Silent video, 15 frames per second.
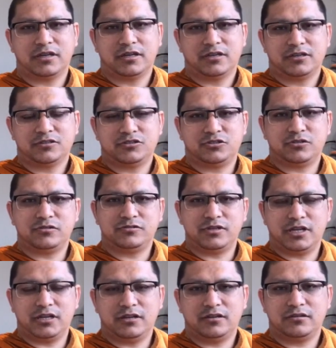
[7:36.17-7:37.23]

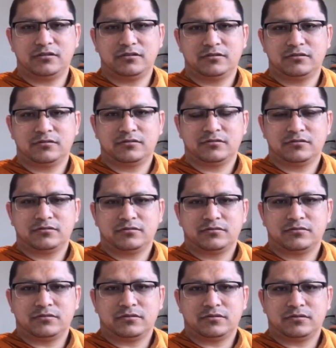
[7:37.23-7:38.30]
children
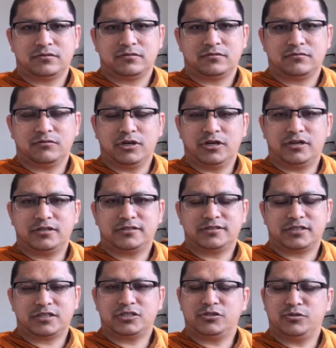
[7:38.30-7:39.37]
were
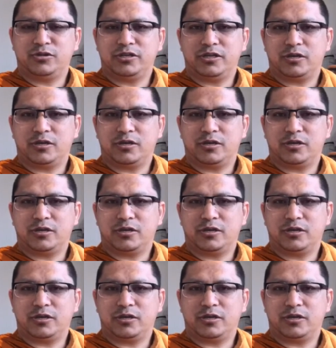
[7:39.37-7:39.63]
sexually